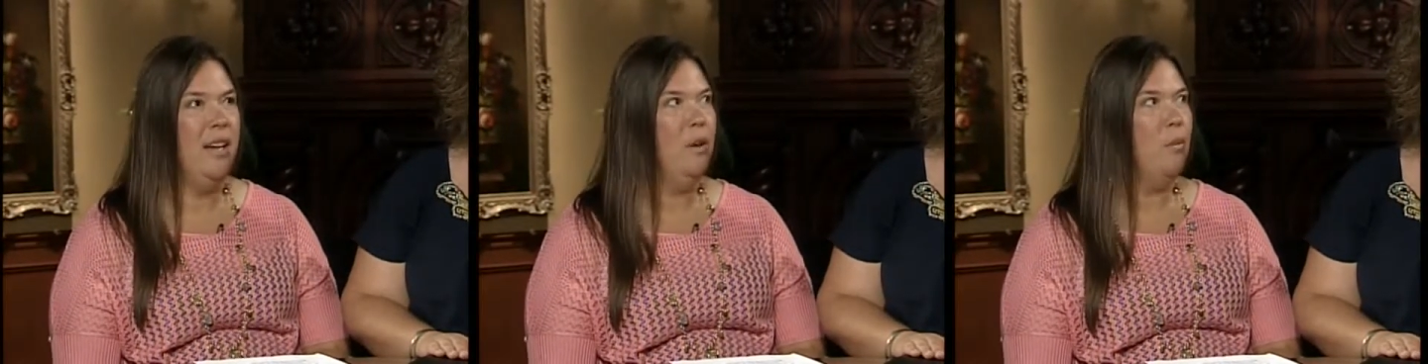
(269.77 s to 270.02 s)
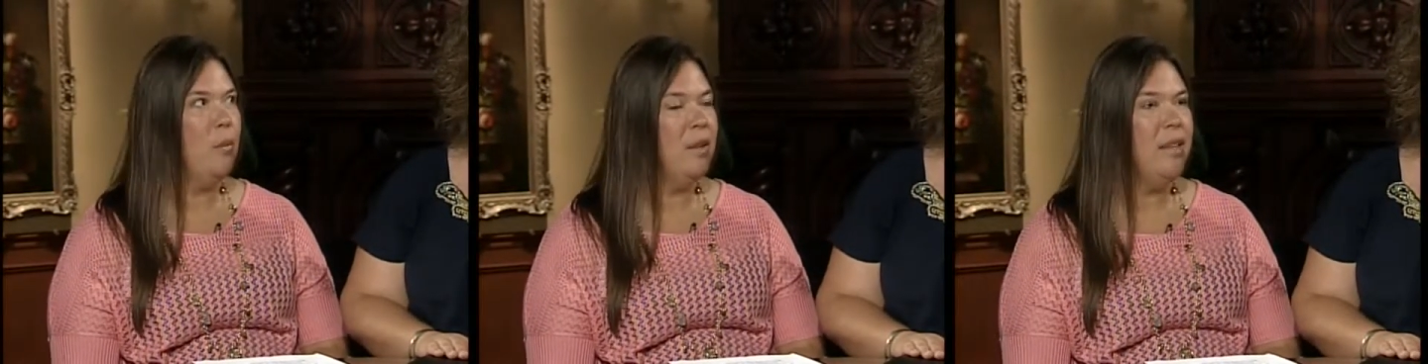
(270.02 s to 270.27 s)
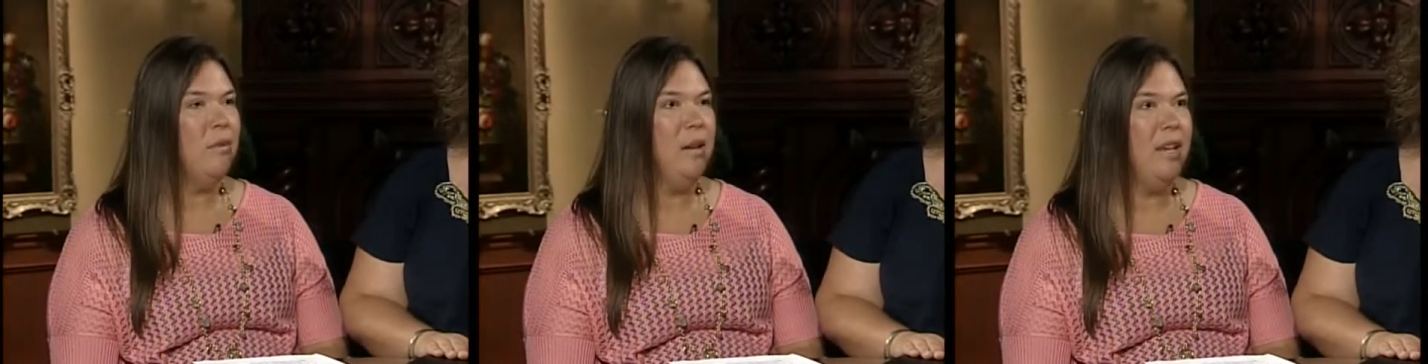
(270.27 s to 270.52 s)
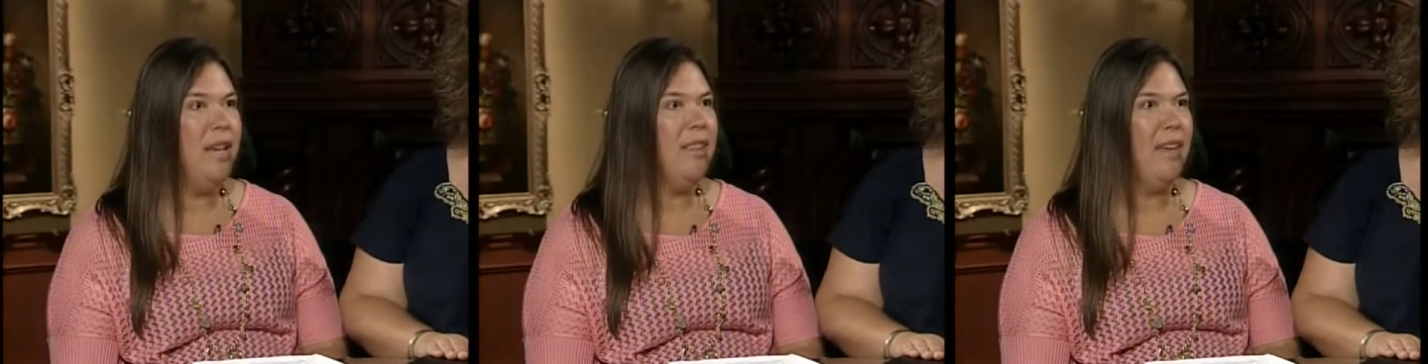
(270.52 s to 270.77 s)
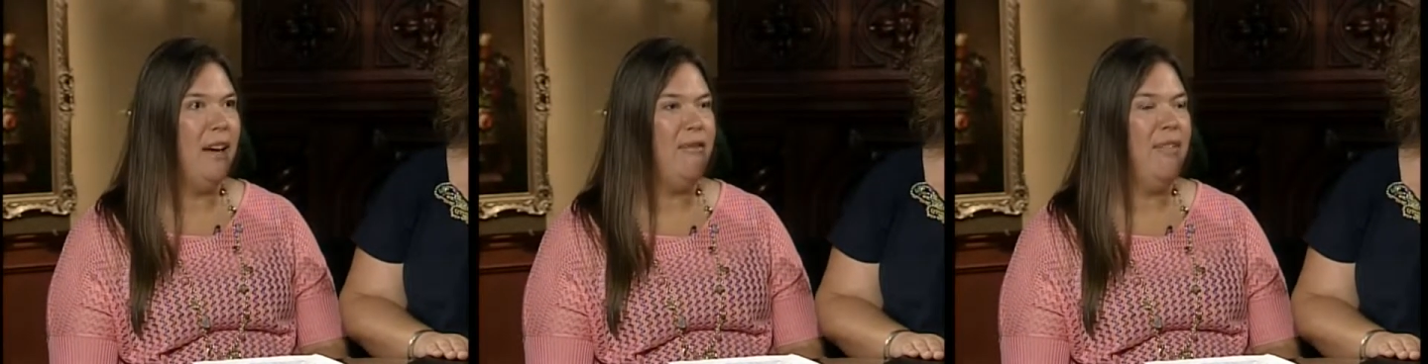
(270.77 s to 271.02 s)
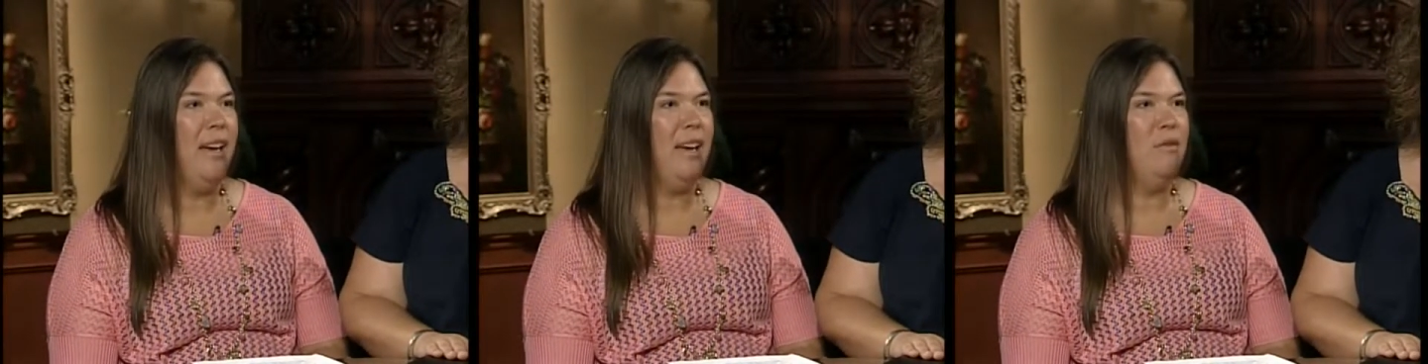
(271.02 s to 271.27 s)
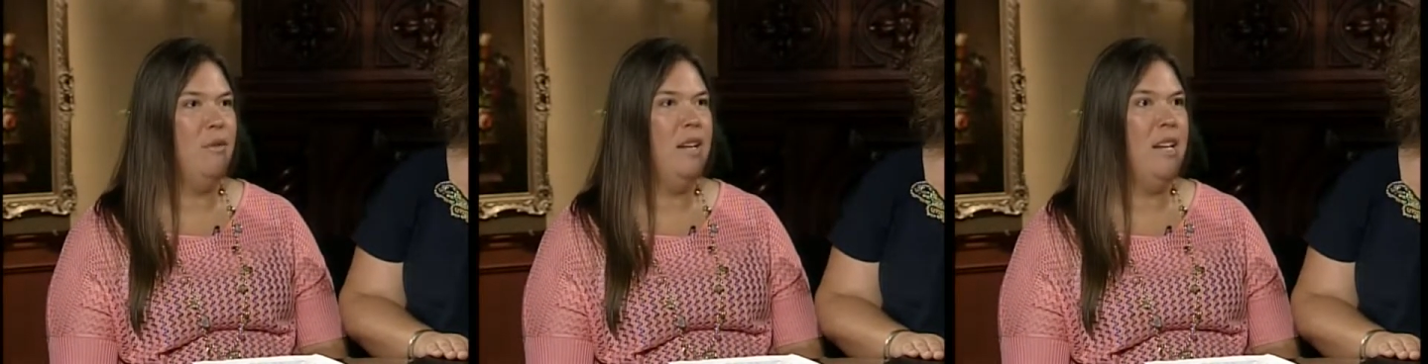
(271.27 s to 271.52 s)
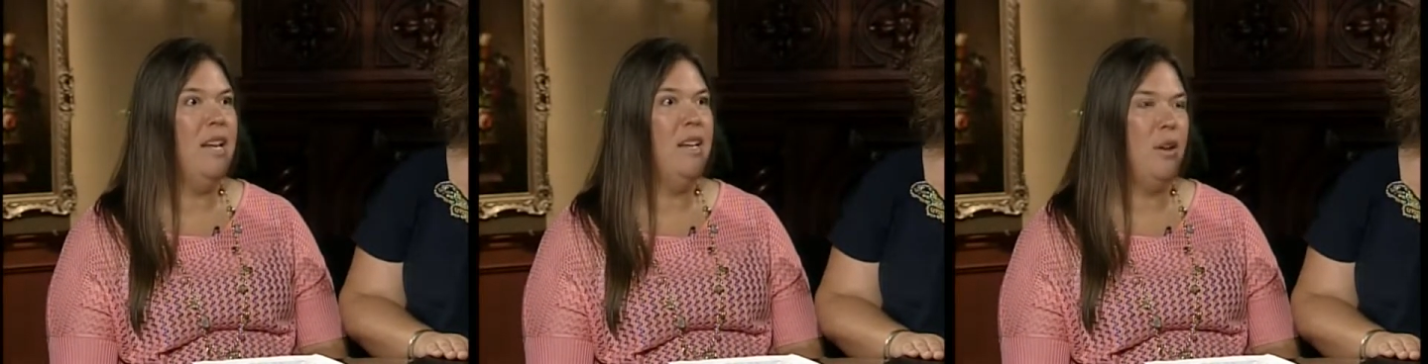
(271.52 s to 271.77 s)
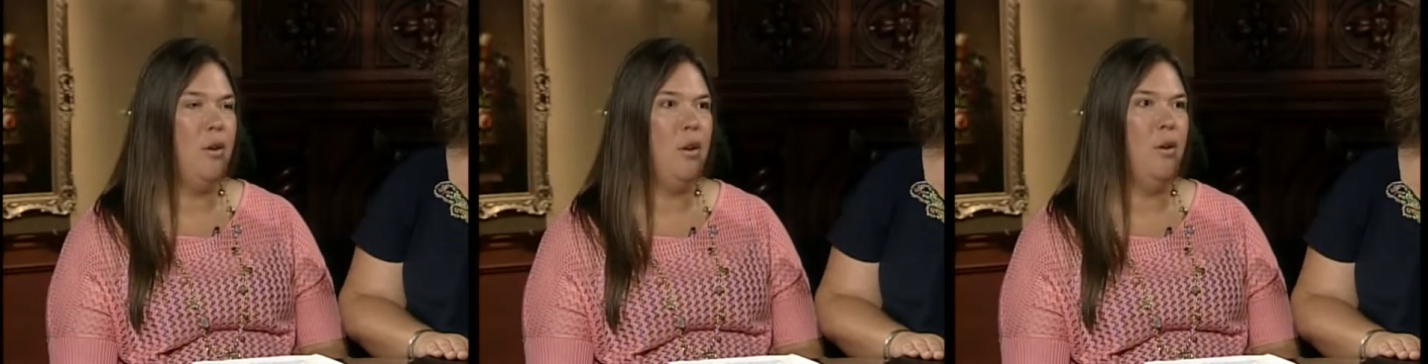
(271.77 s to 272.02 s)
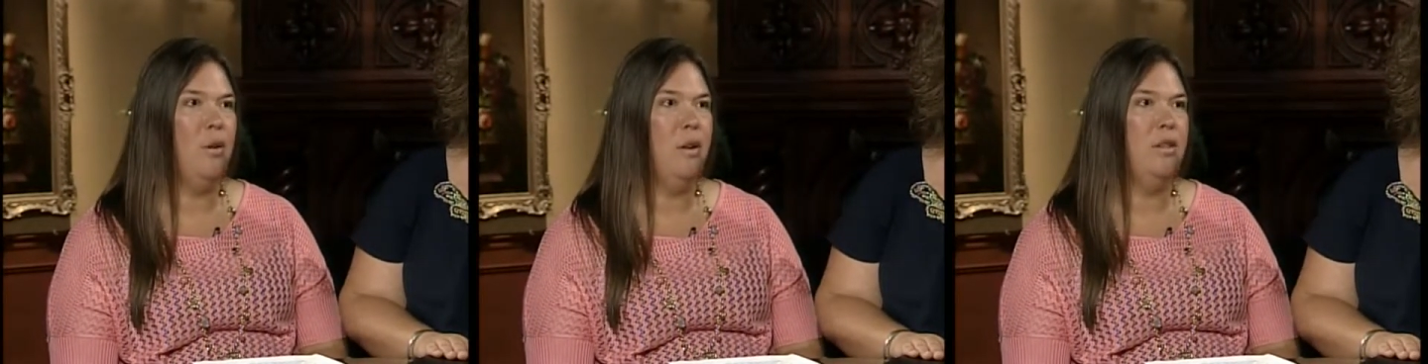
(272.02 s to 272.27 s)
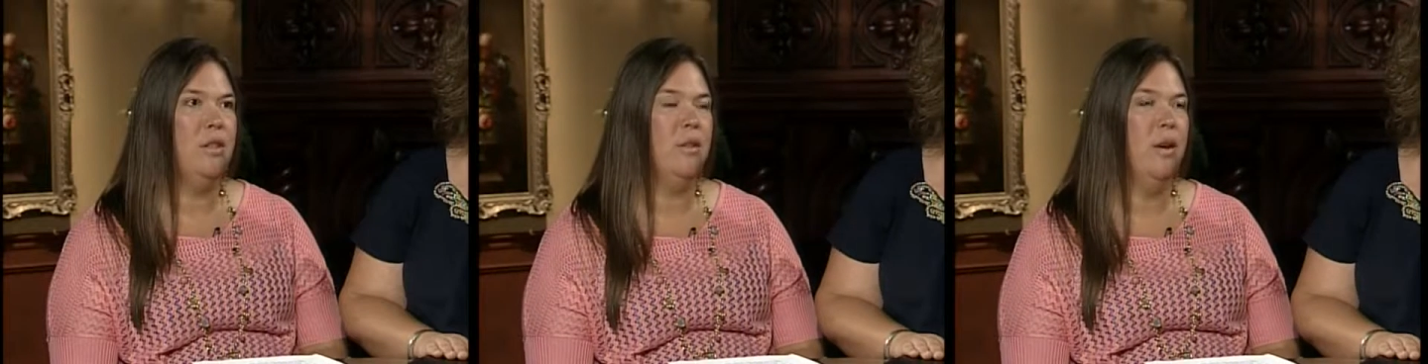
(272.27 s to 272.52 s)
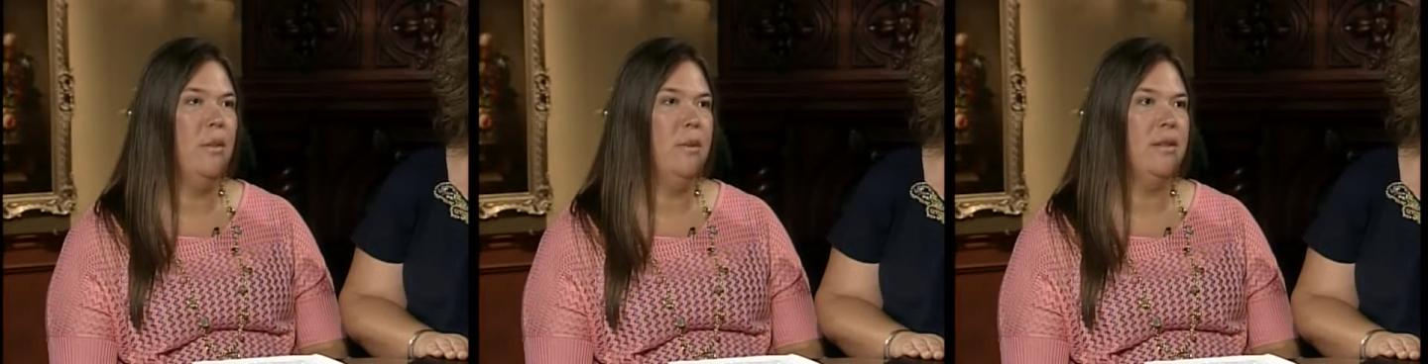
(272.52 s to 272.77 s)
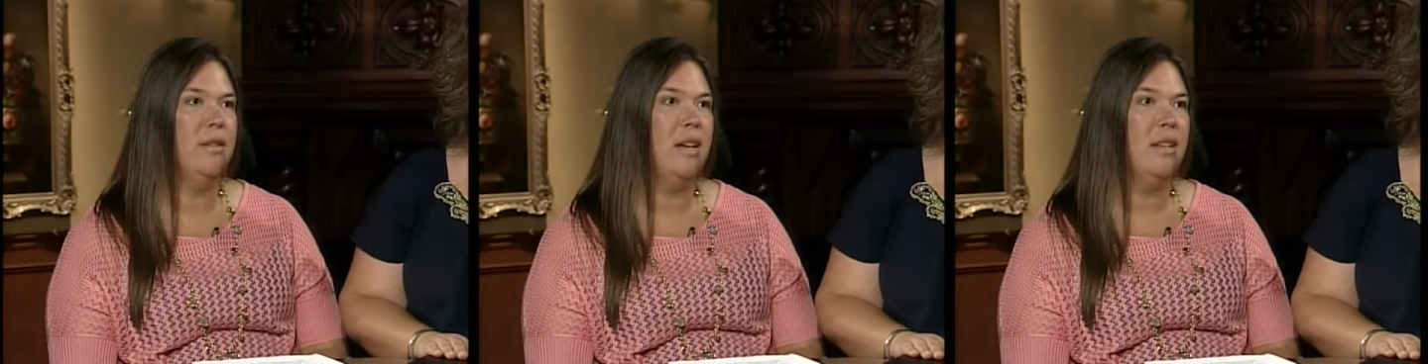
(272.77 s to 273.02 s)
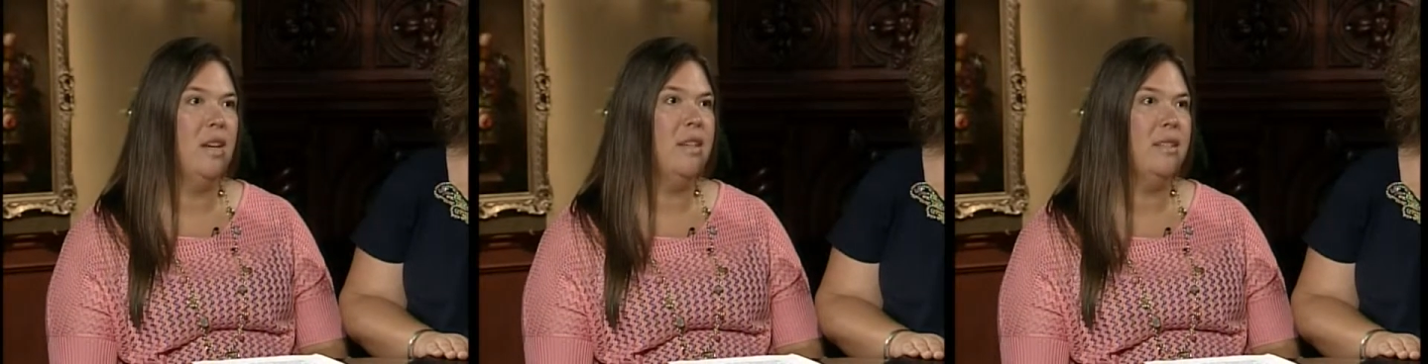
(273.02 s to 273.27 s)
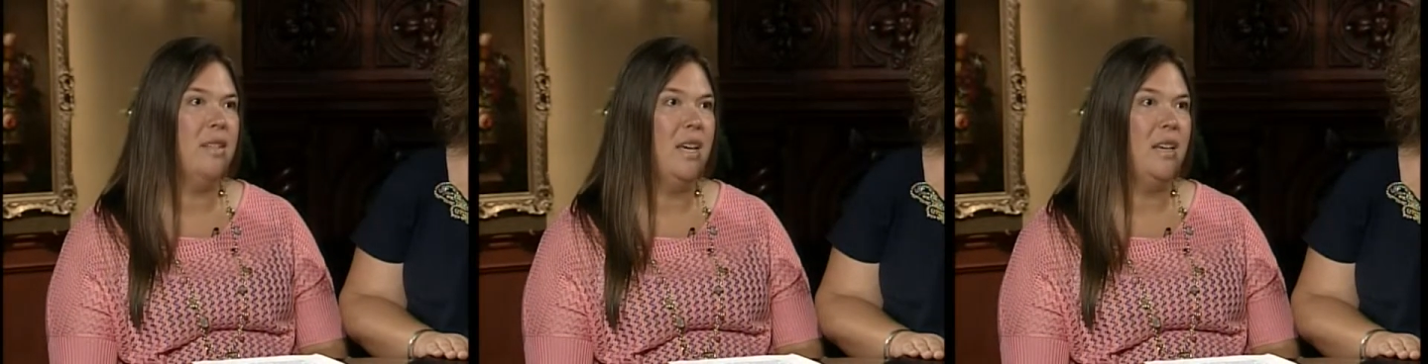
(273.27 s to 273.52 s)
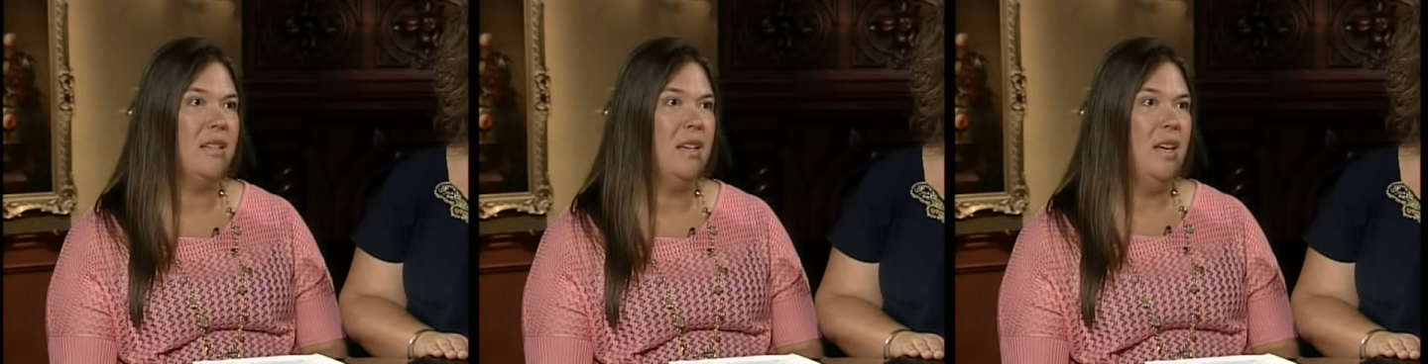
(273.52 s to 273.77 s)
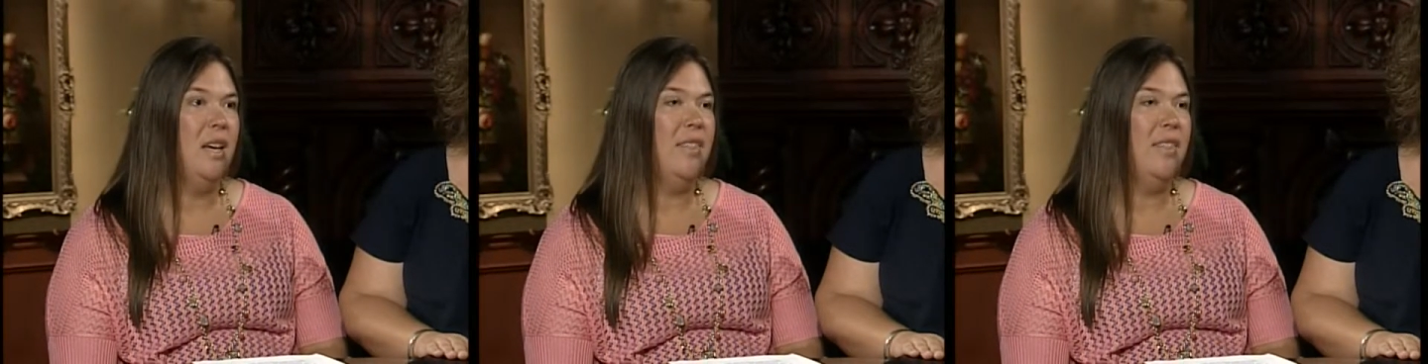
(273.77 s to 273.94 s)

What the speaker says: And really, we need that fat. We need coconut oil to help us digest things.